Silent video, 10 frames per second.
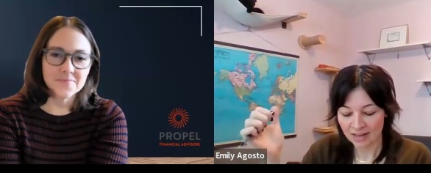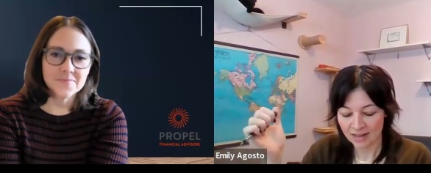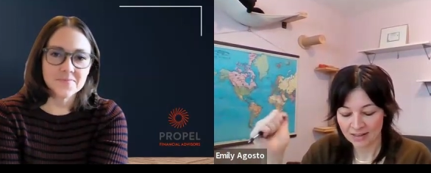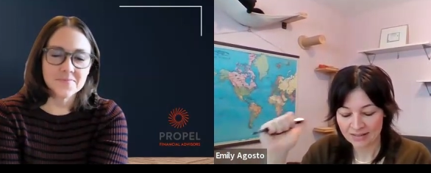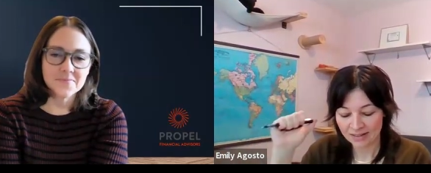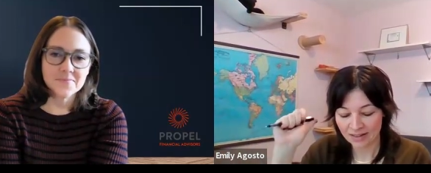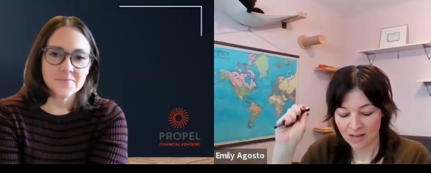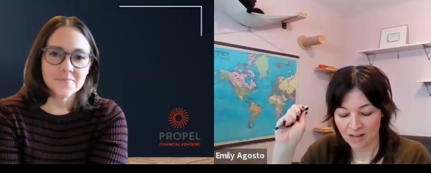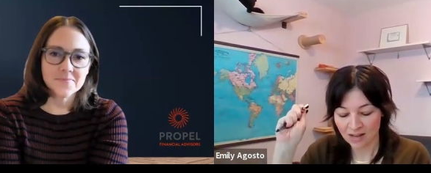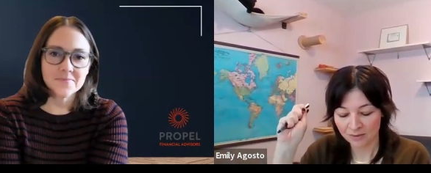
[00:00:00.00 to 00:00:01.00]
Speaker 1: is
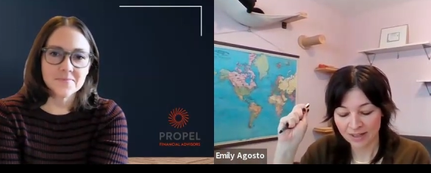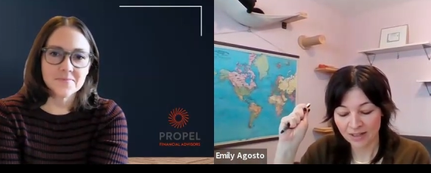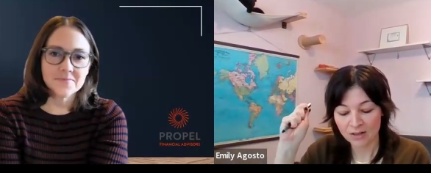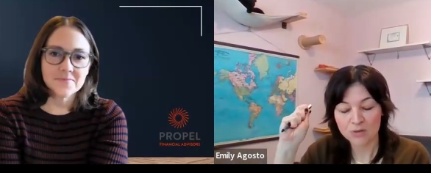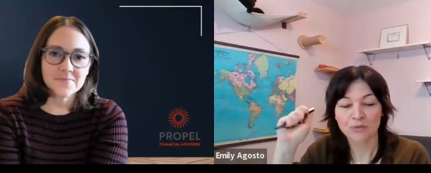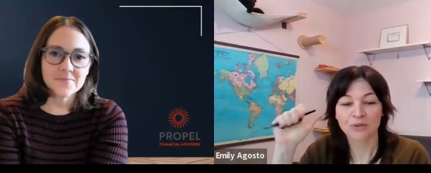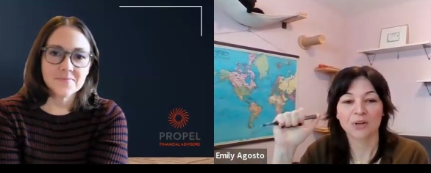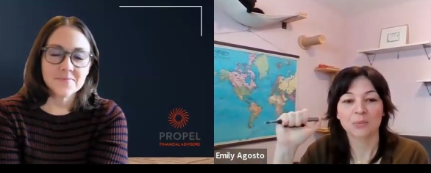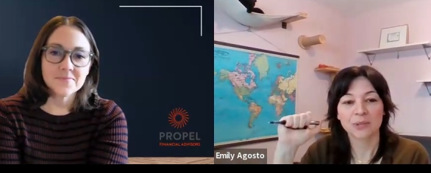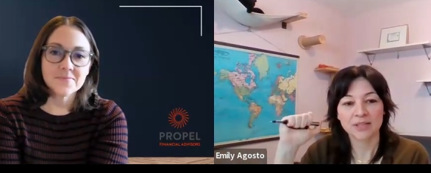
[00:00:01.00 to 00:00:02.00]
arrange for
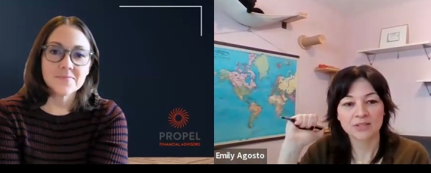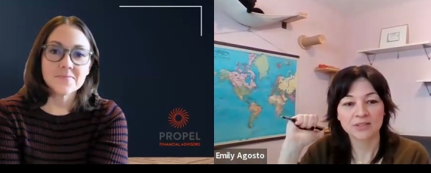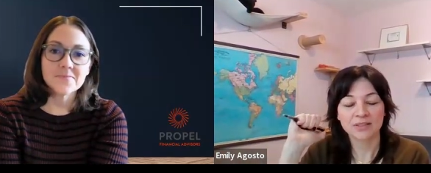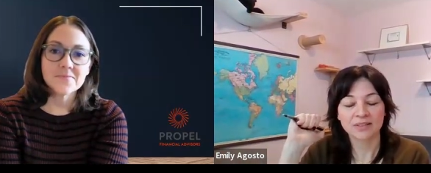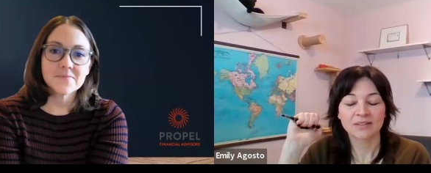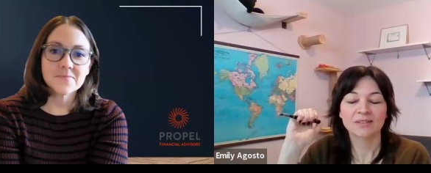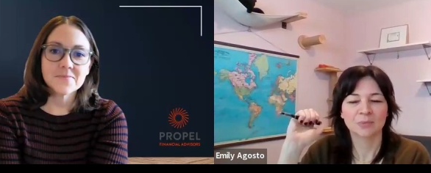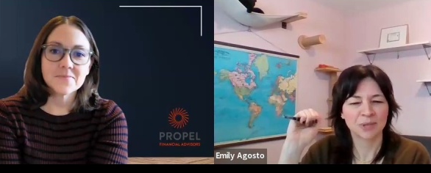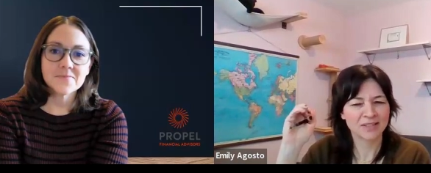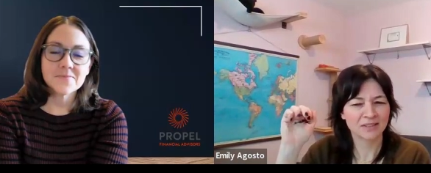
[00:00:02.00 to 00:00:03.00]
an appraisal,
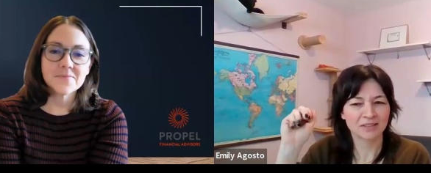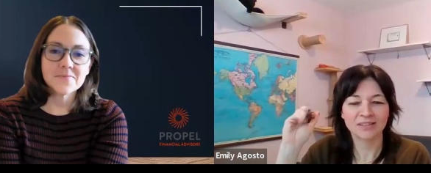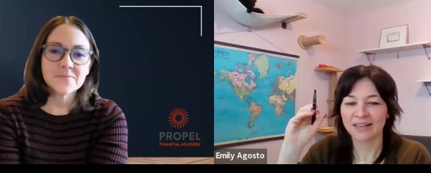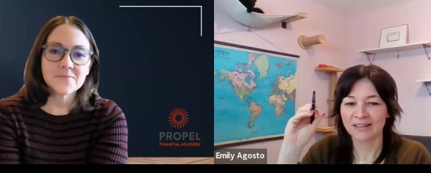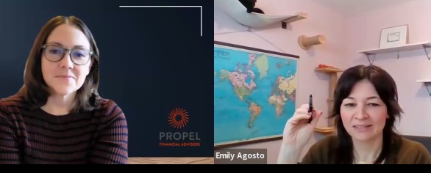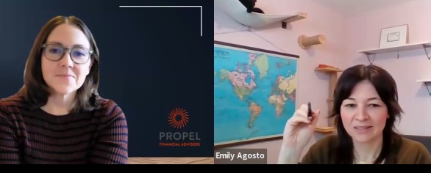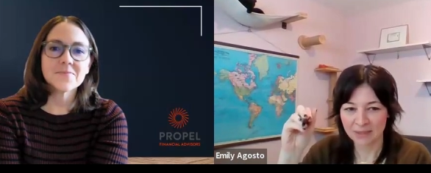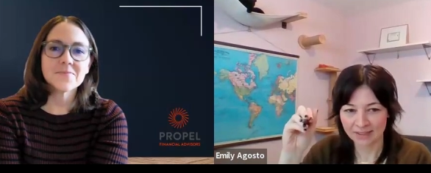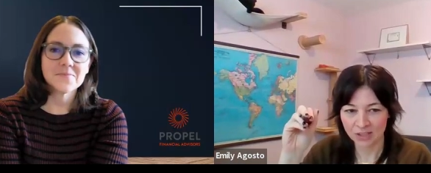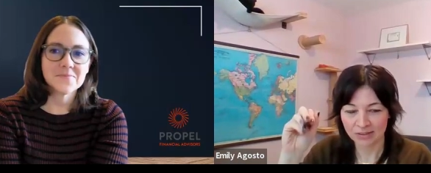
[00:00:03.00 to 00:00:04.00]
appraisal and
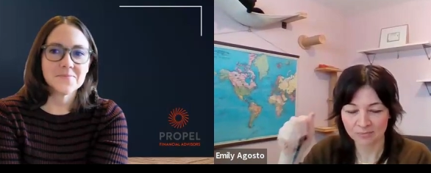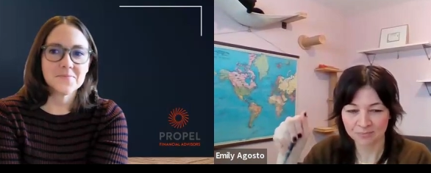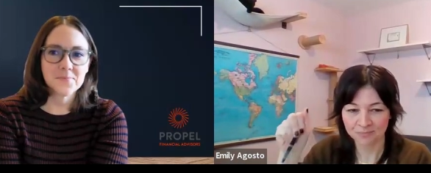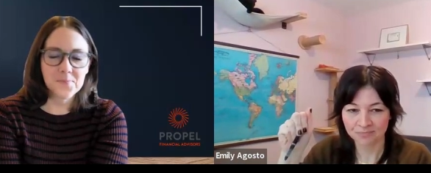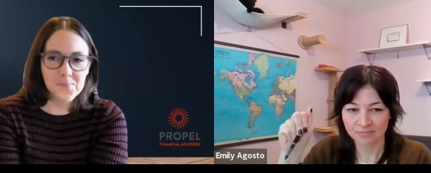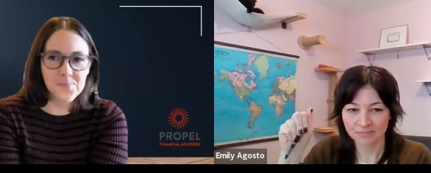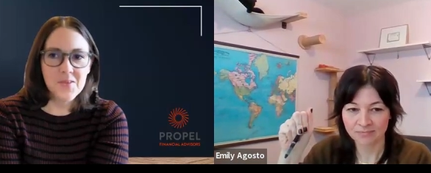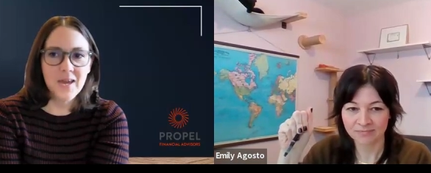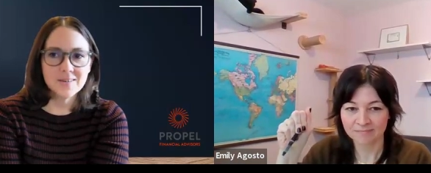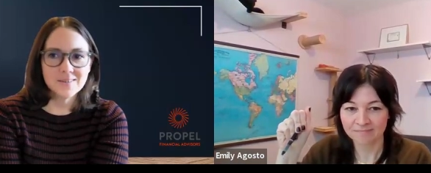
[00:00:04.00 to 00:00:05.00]
inspection.
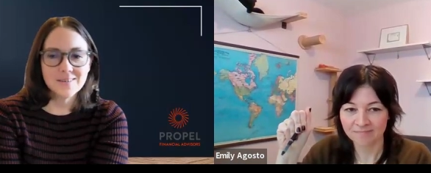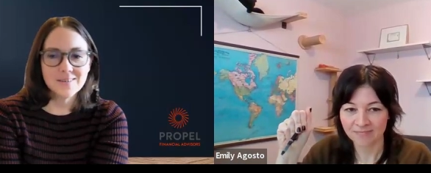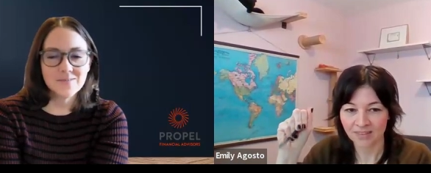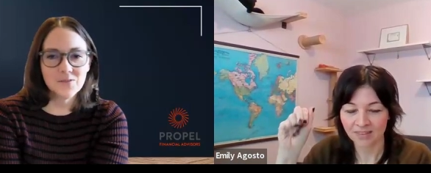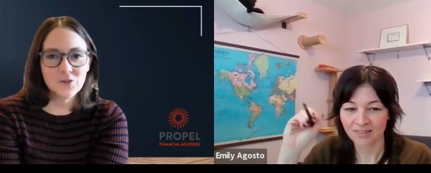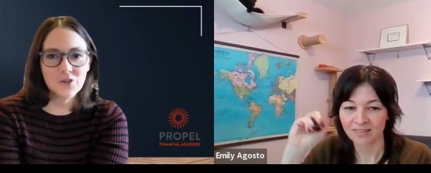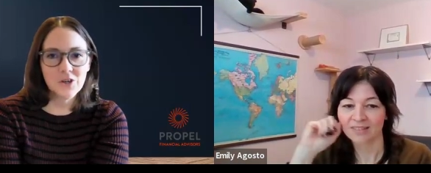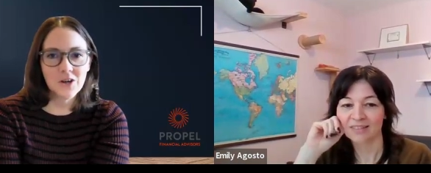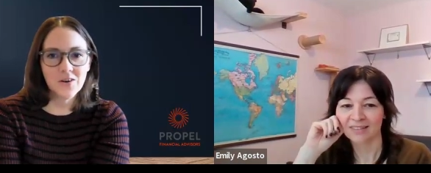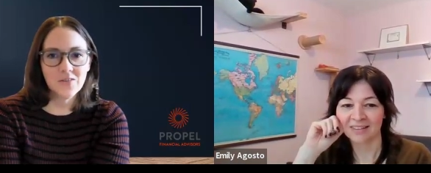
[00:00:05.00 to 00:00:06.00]
Speaker 2: Yes,
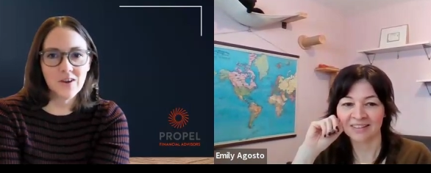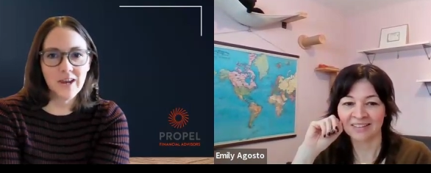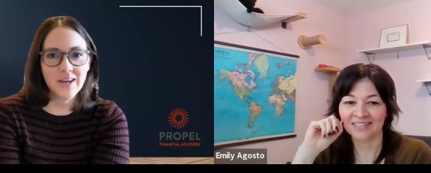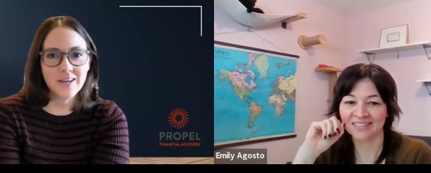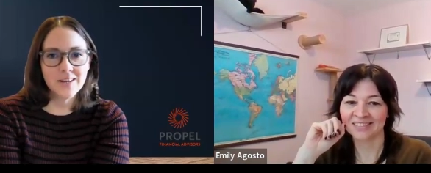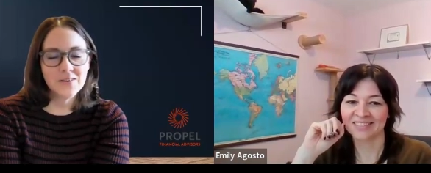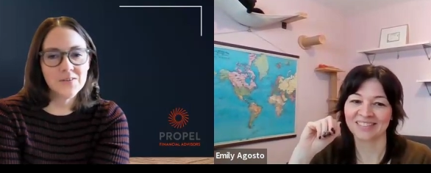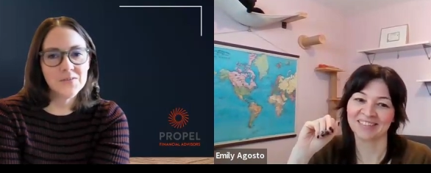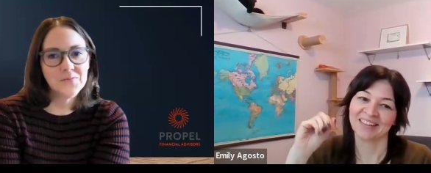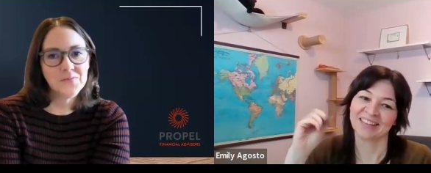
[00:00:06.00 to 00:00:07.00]
for sure. Right.
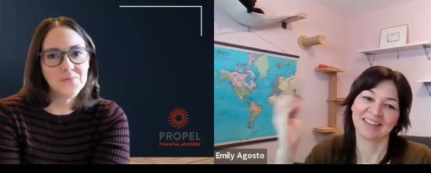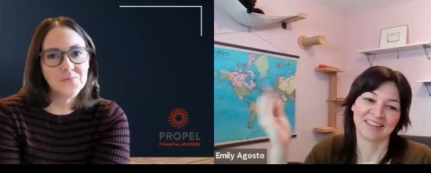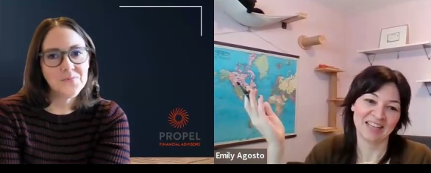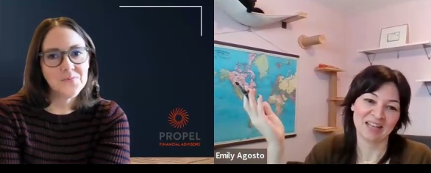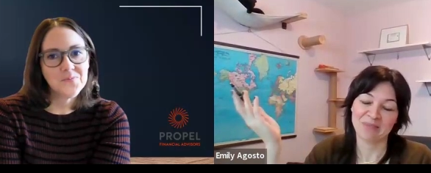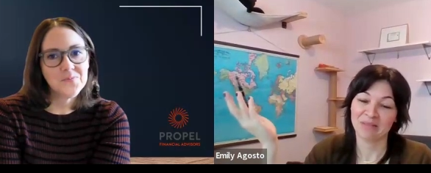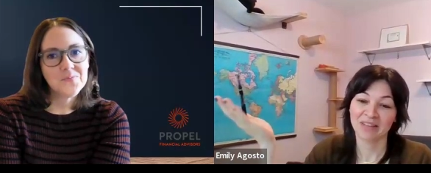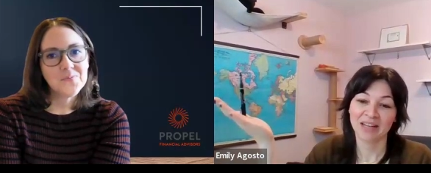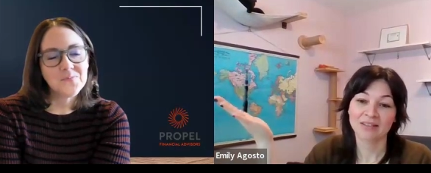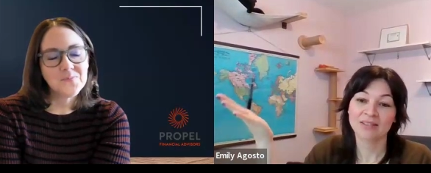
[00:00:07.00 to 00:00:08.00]
Speaker 1: Yeah. Maybe
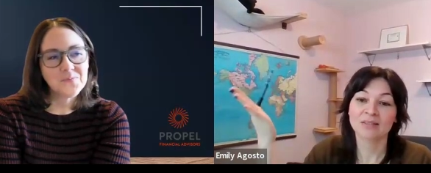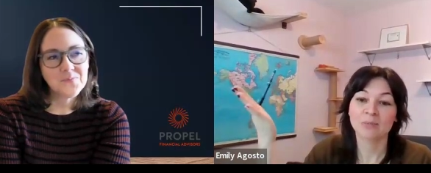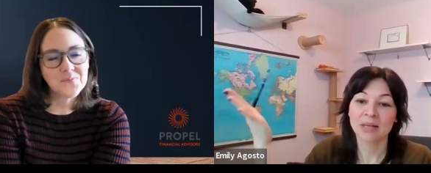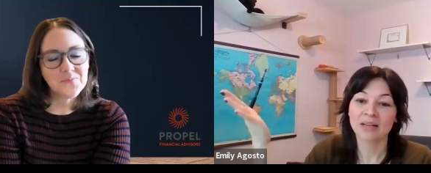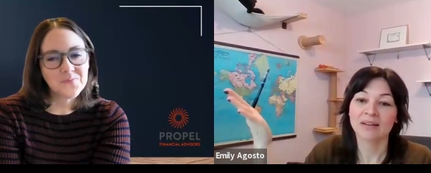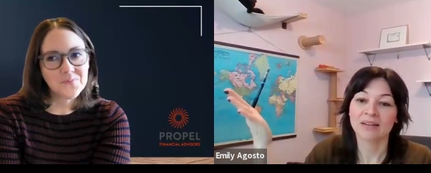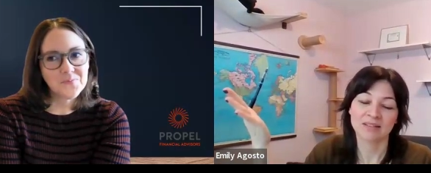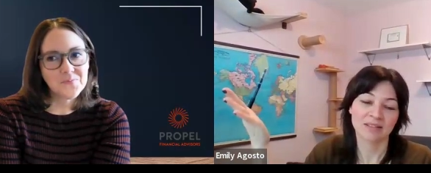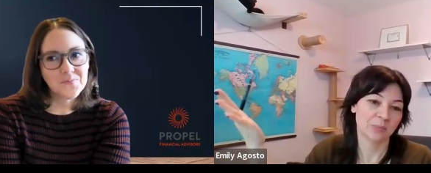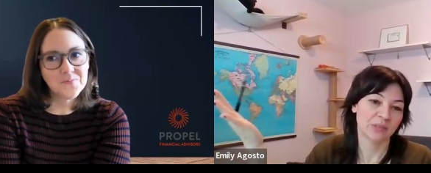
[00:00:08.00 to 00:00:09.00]
that house is abandoned.
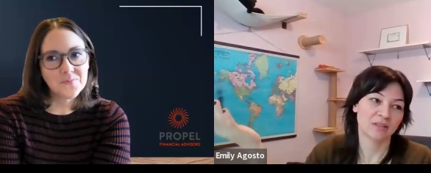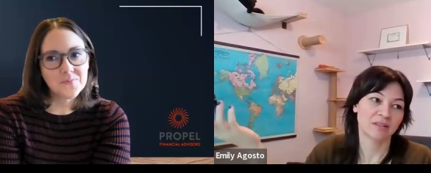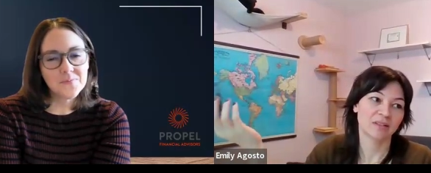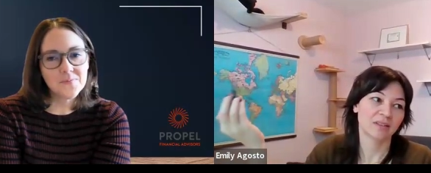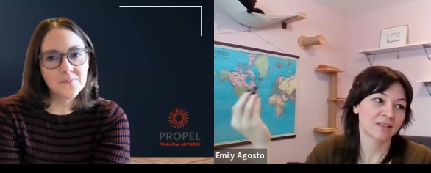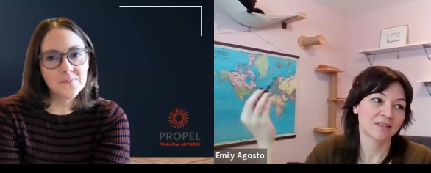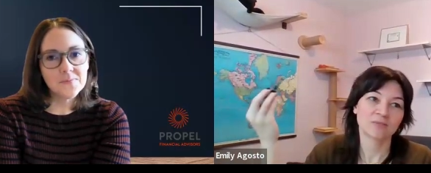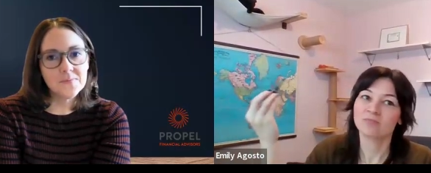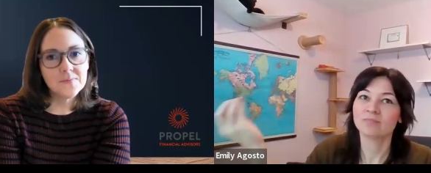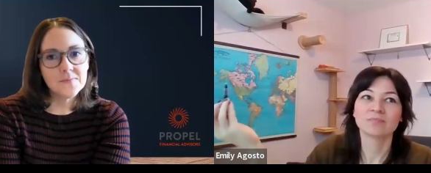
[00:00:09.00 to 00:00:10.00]
It's been,
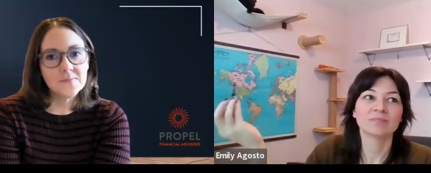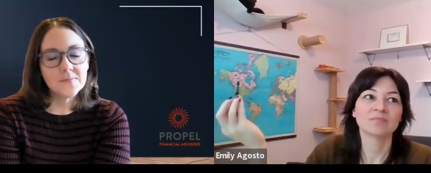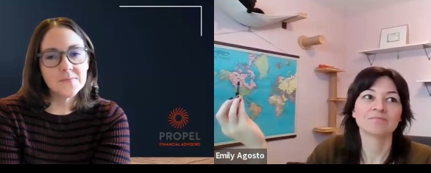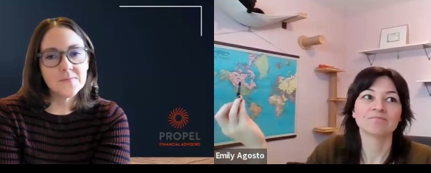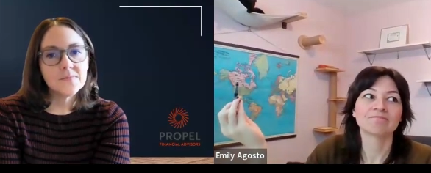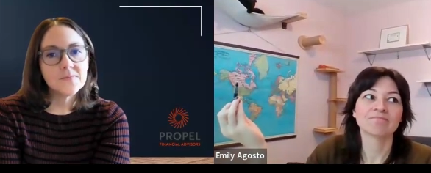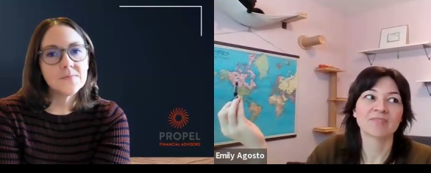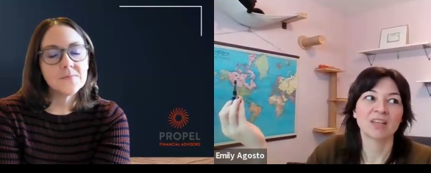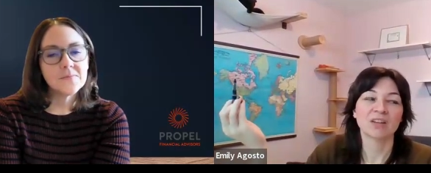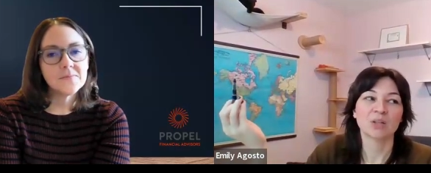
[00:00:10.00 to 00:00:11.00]

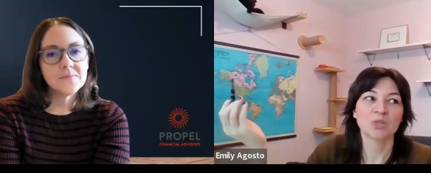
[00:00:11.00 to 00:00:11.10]
you